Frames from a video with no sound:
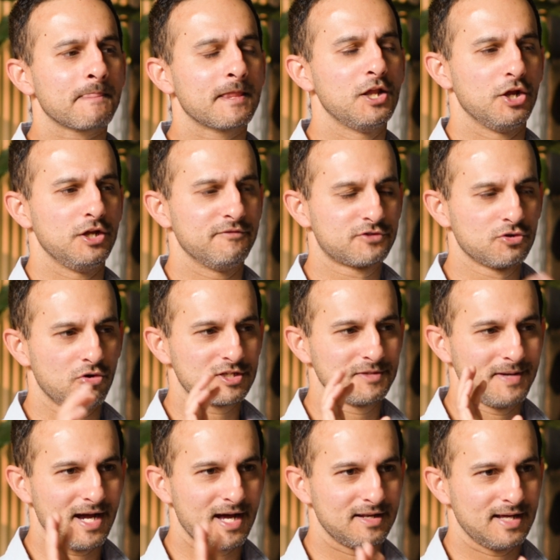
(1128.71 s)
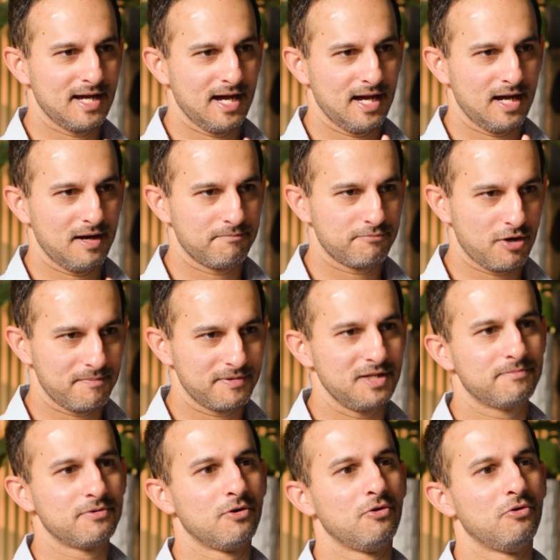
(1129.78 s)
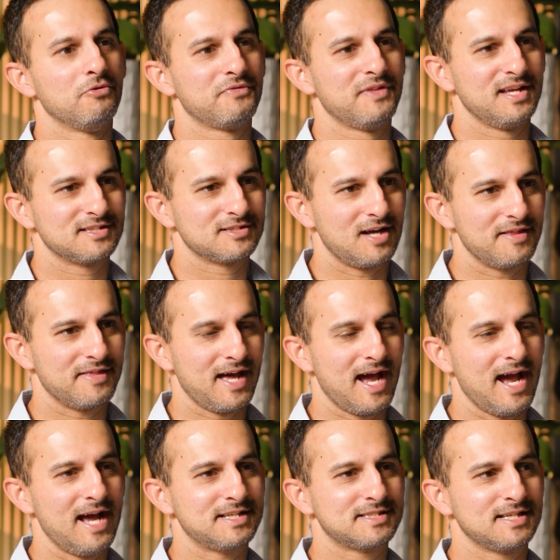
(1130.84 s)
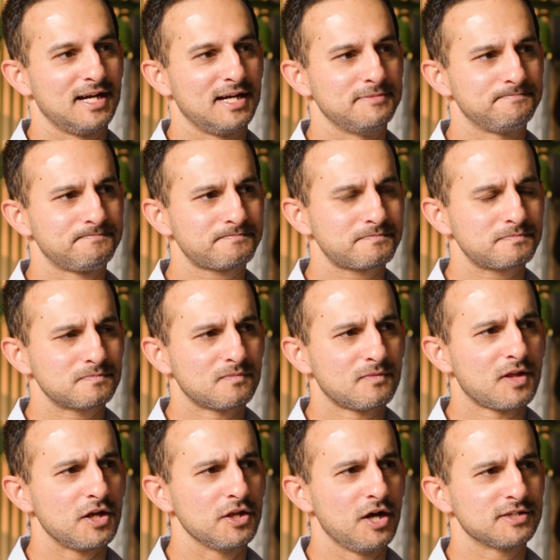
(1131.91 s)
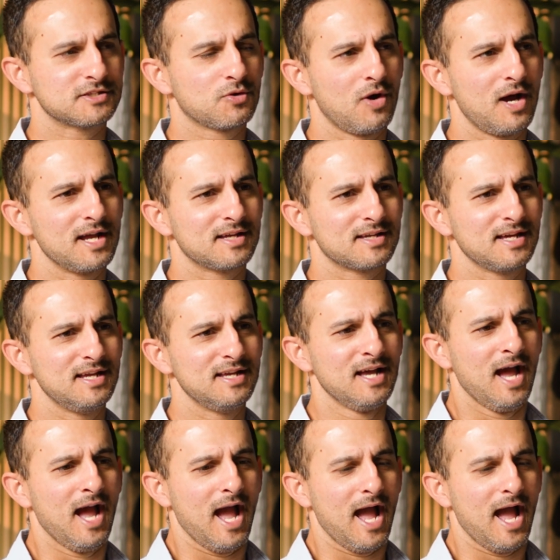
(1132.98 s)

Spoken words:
You've talked about property pool, things like that. It's quite key.